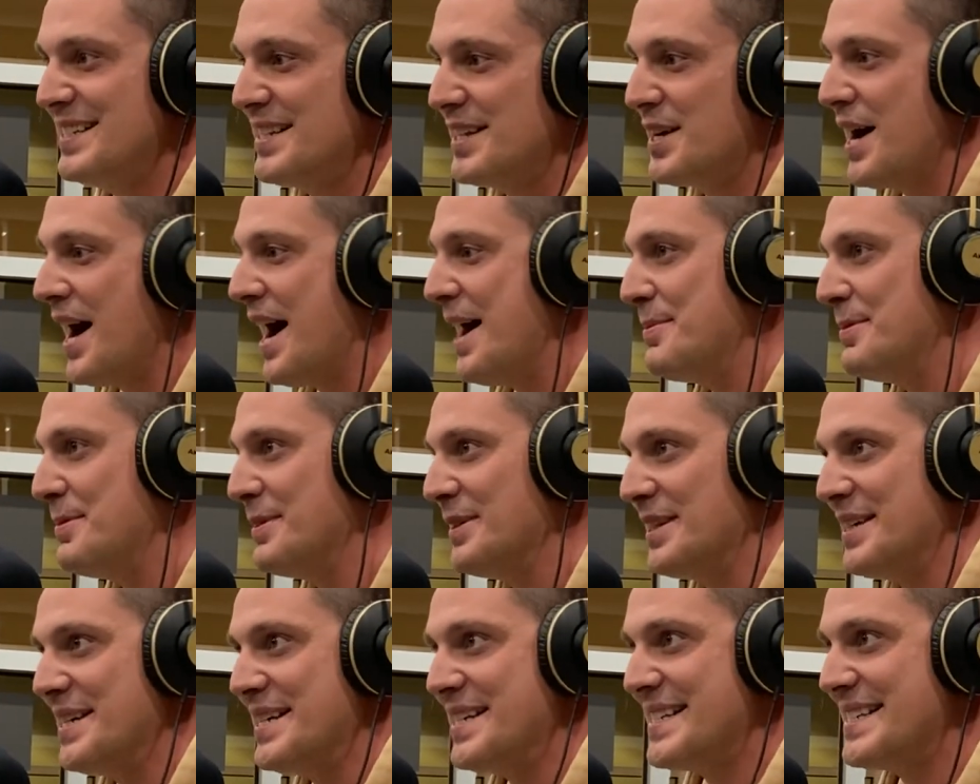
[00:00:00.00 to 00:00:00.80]

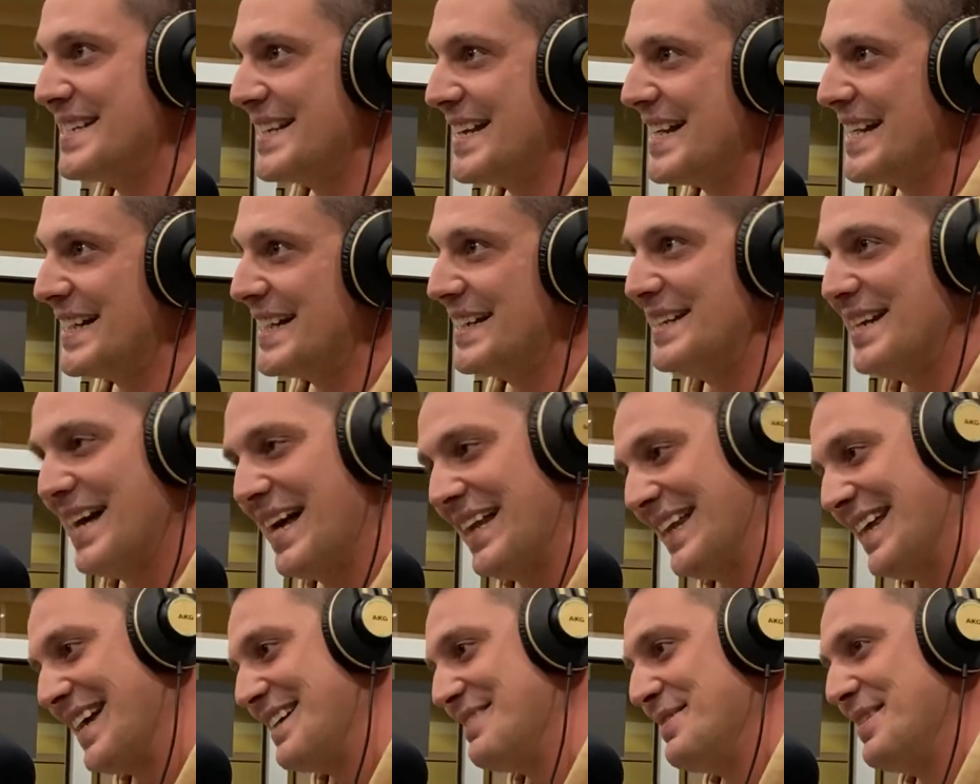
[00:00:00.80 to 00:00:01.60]
Kabbalist, like
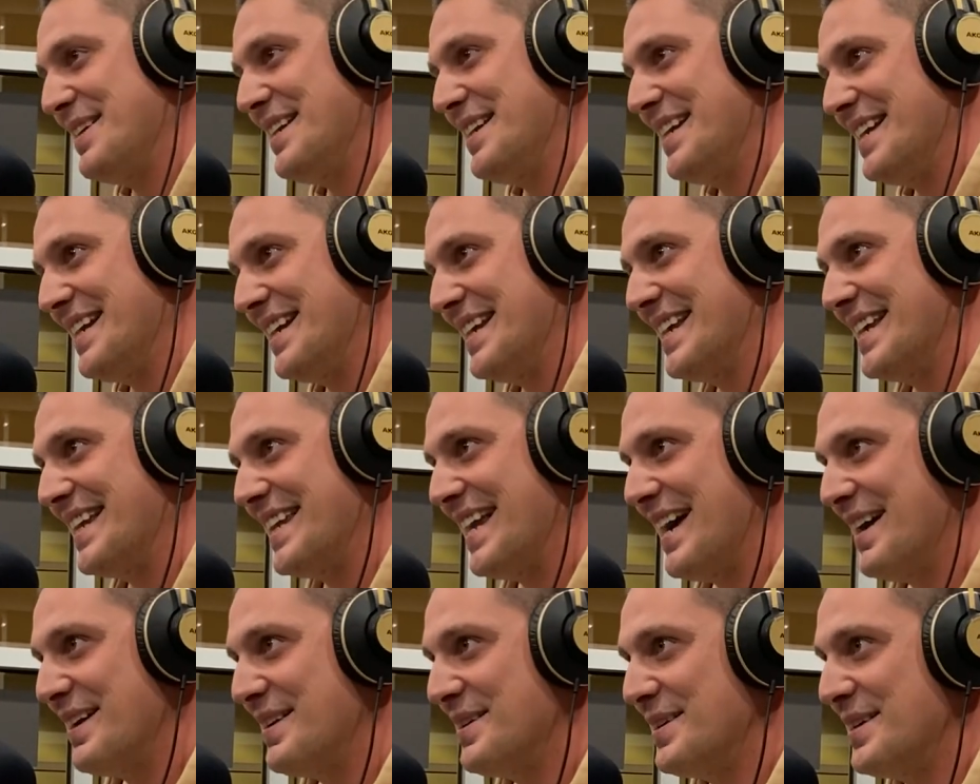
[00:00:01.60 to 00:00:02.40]
not like I'm into any of
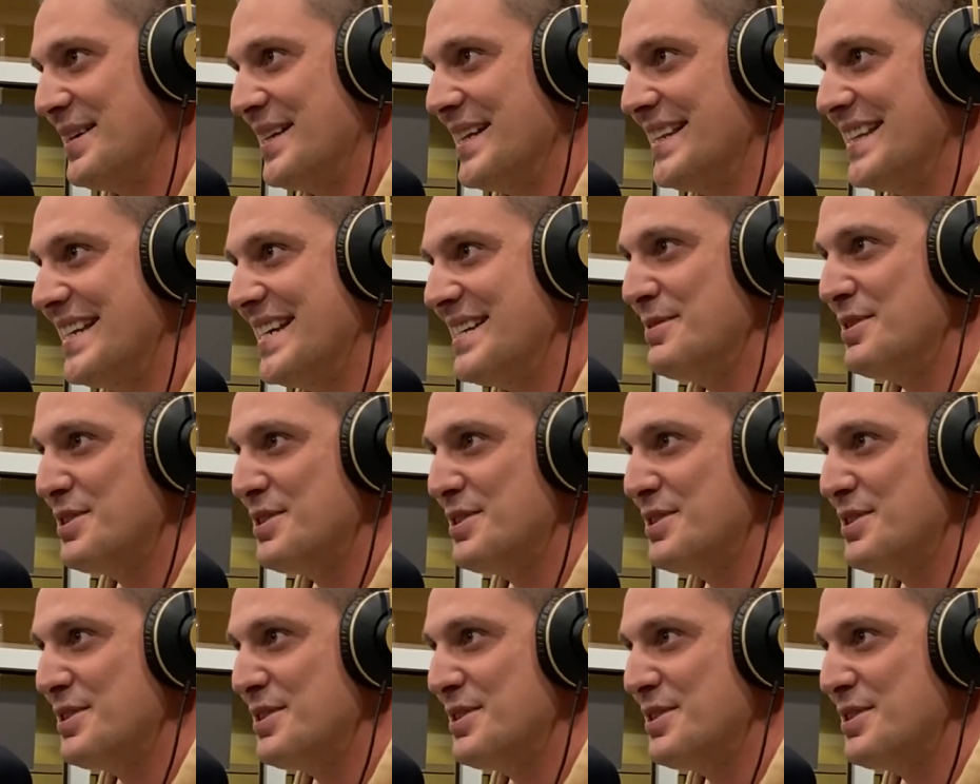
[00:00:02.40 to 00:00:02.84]
that or anything,